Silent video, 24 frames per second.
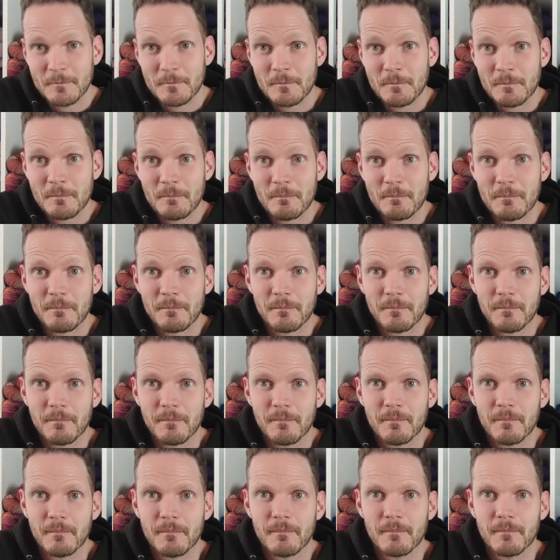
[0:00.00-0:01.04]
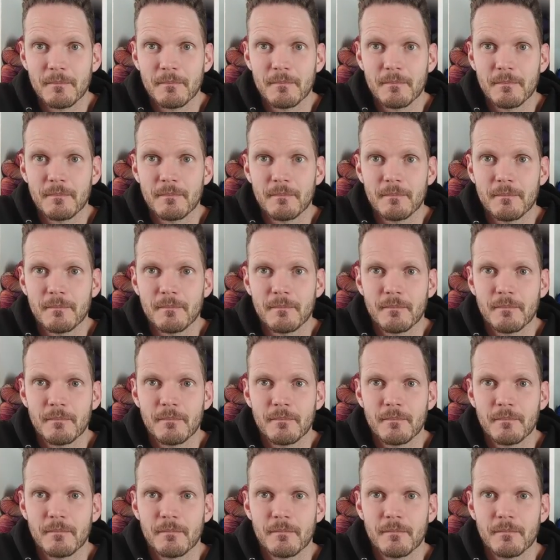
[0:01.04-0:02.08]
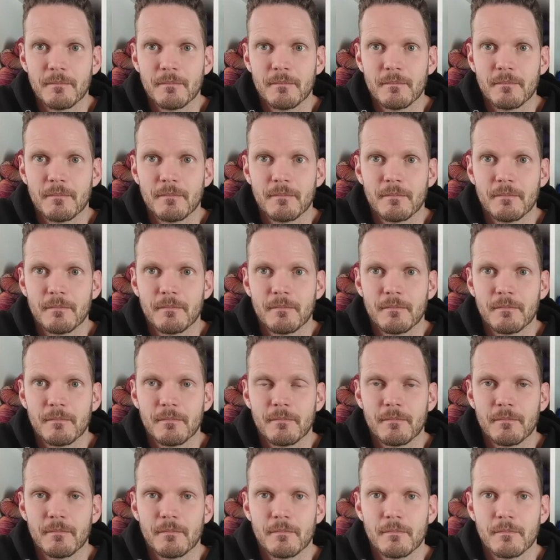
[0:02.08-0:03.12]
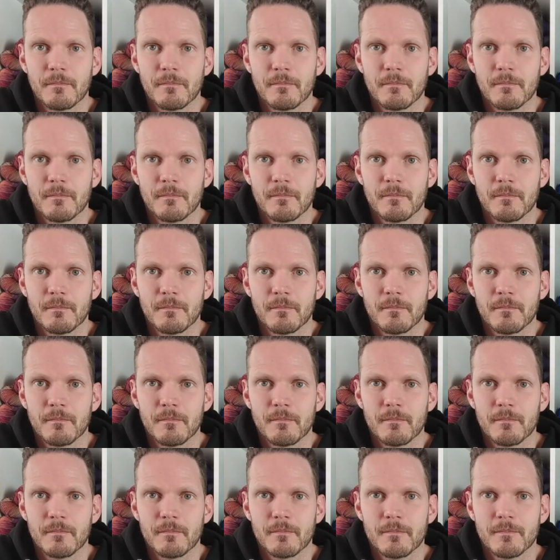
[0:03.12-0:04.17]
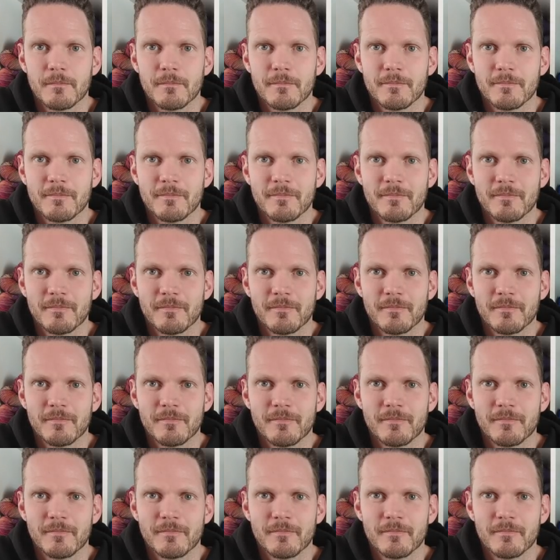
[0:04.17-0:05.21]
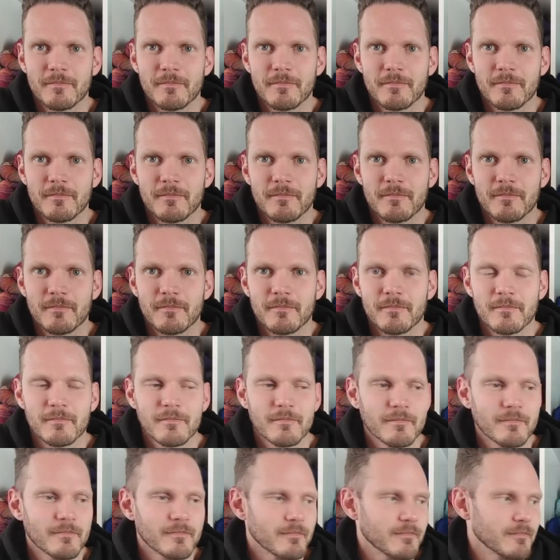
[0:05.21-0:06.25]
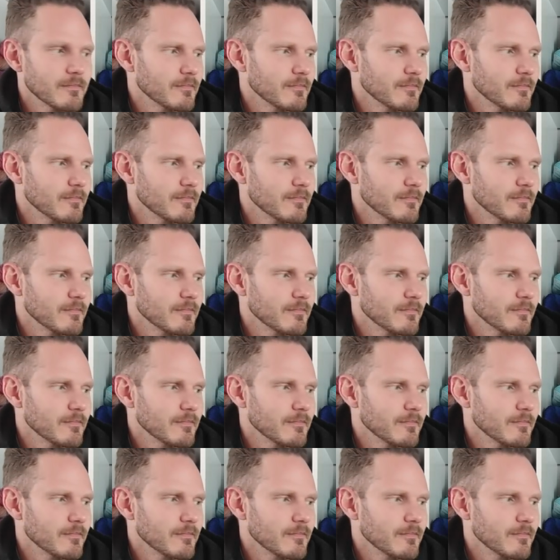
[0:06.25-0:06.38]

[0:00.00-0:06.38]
The person shown says nothing.